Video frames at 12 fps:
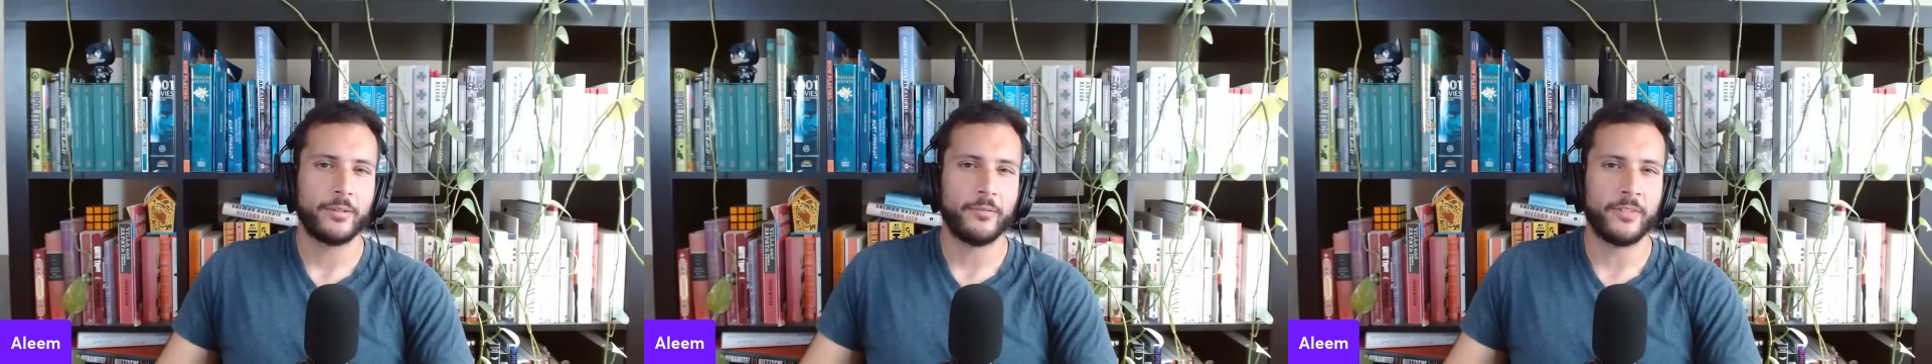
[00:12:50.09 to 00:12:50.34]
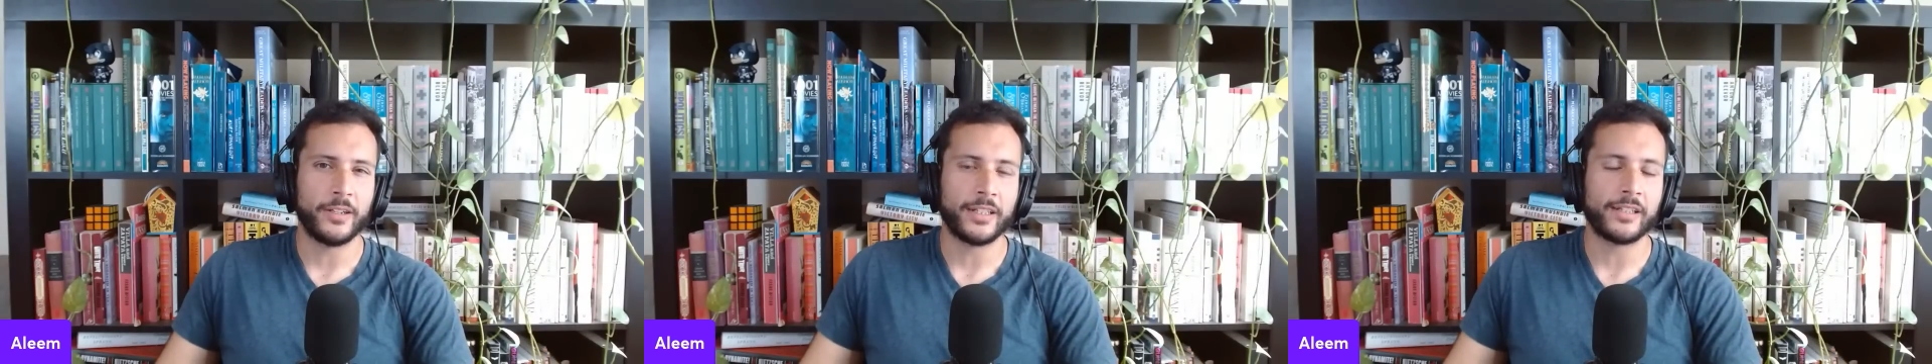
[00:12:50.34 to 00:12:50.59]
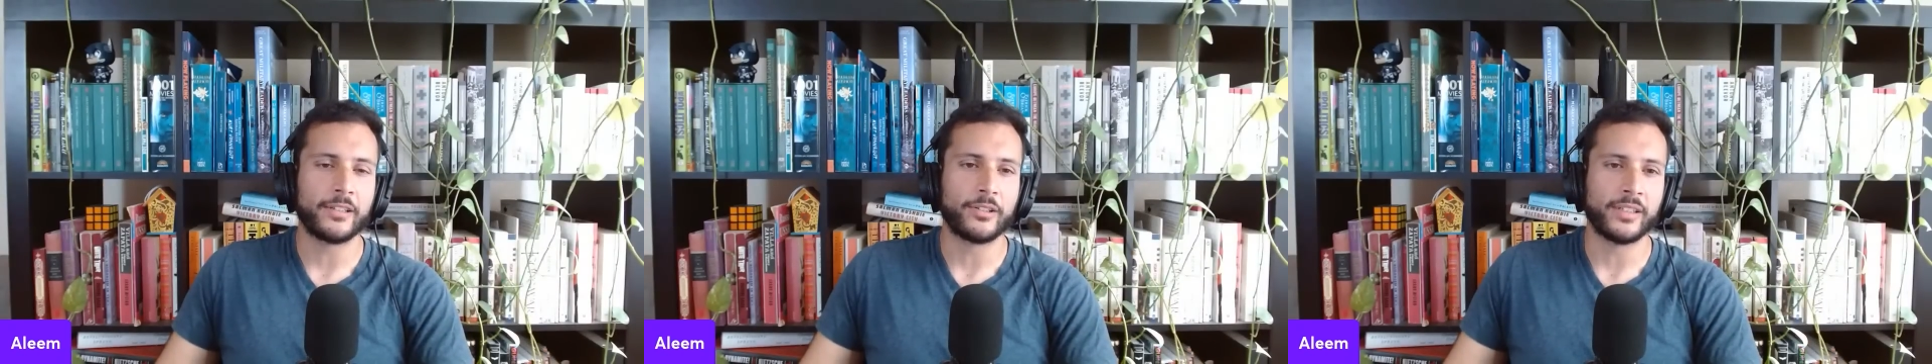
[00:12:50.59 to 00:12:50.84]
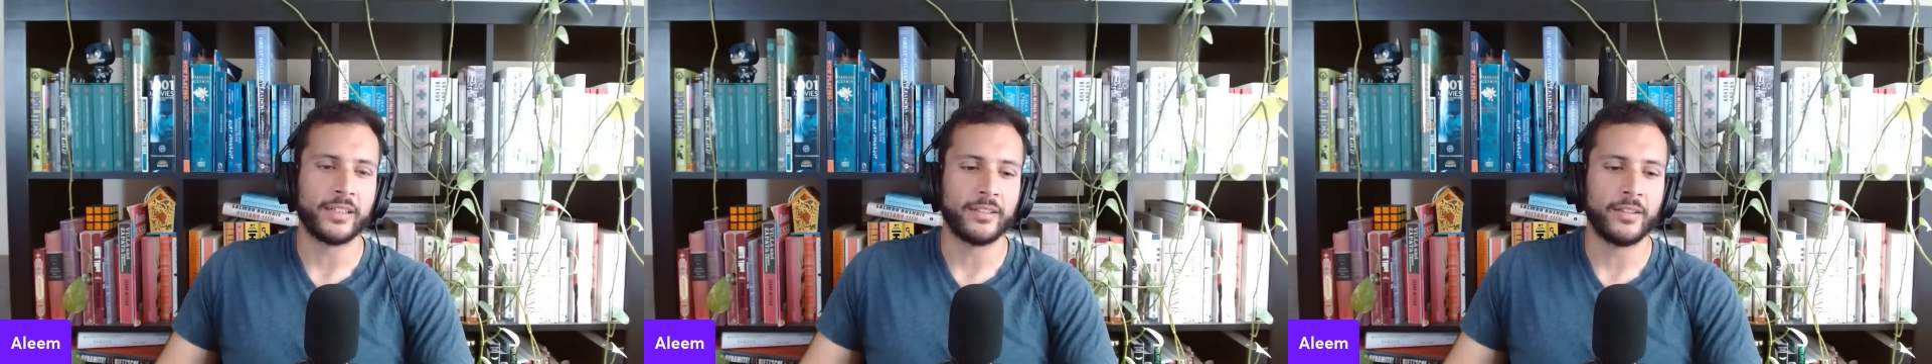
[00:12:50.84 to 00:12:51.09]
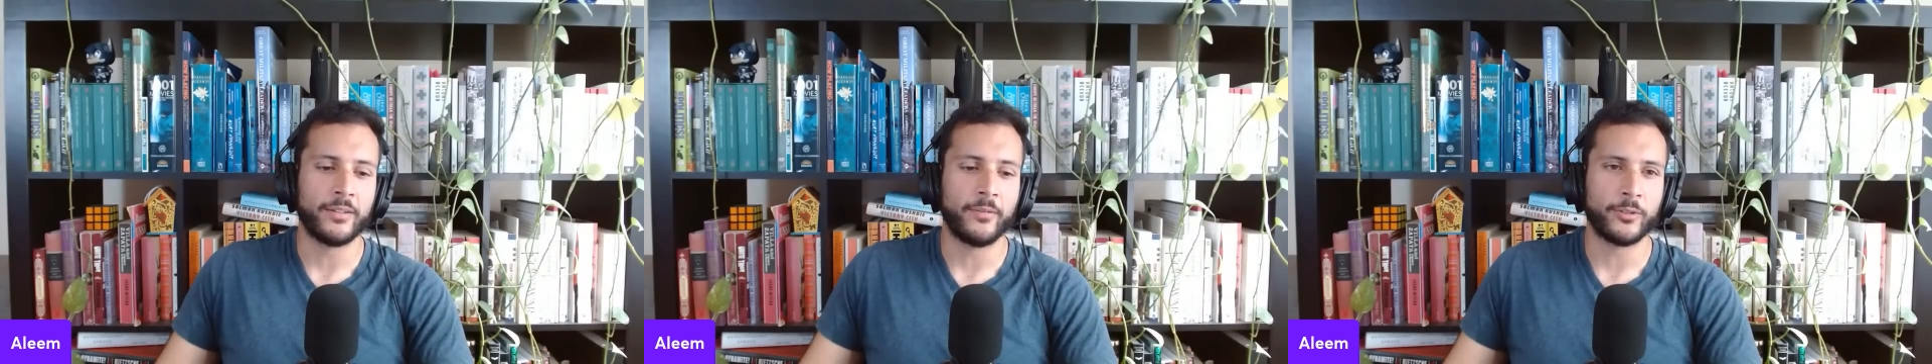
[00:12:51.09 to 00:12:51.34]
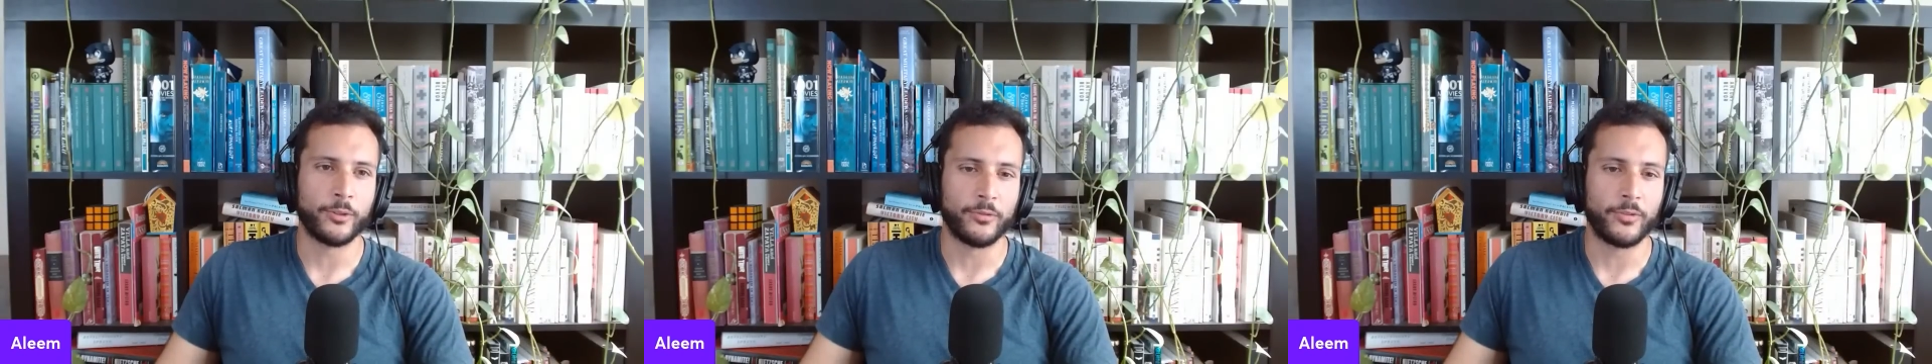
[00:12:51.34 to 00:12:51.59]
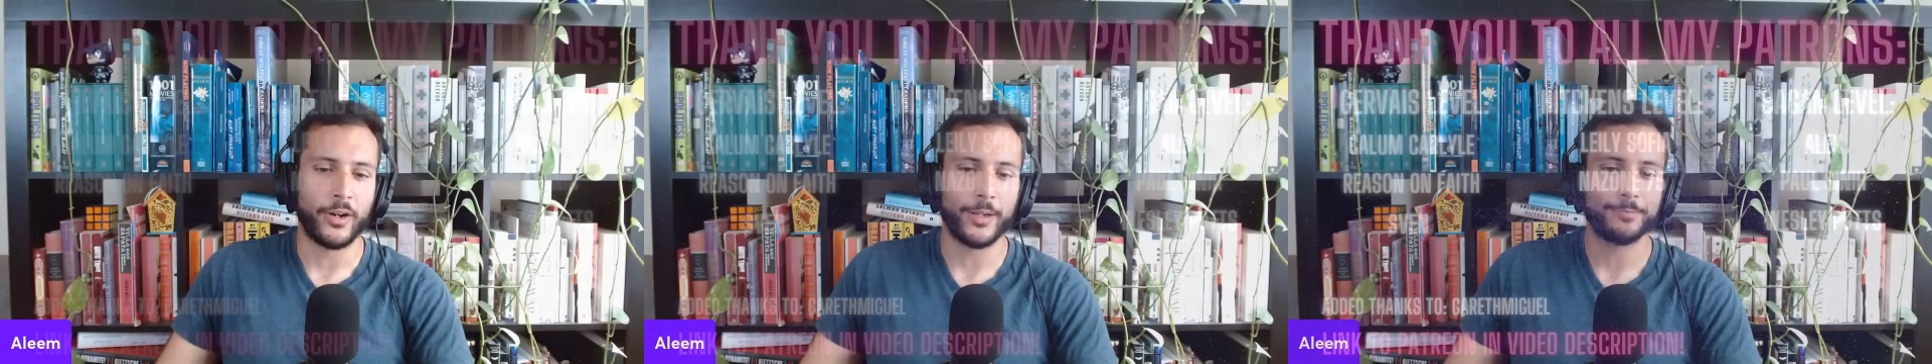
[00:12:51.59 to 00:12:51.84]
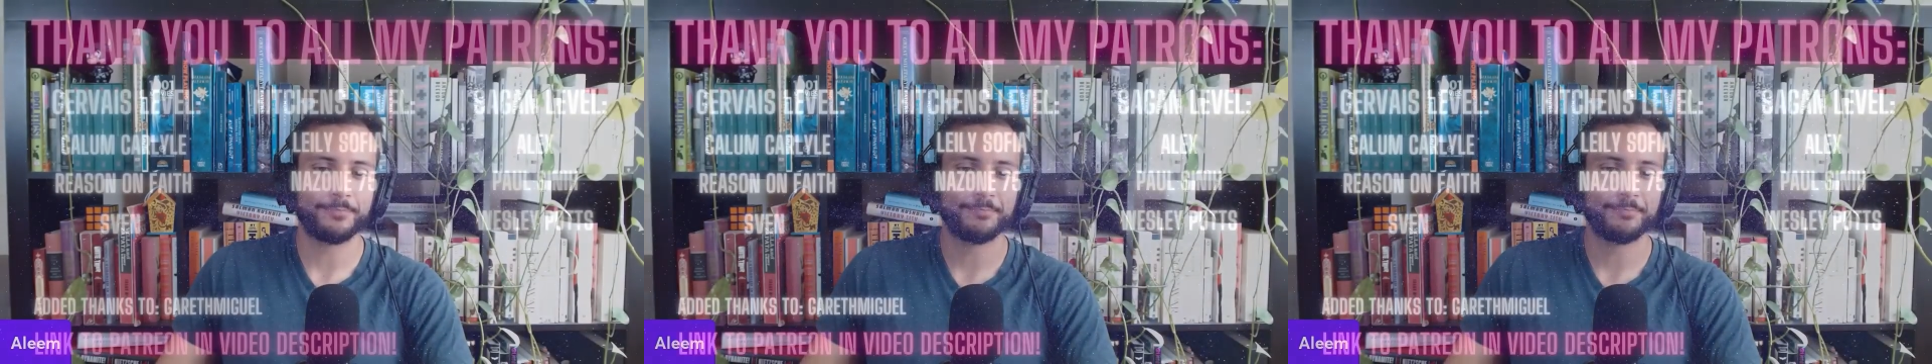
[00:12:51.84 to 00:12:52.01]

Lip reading: very clearly so far.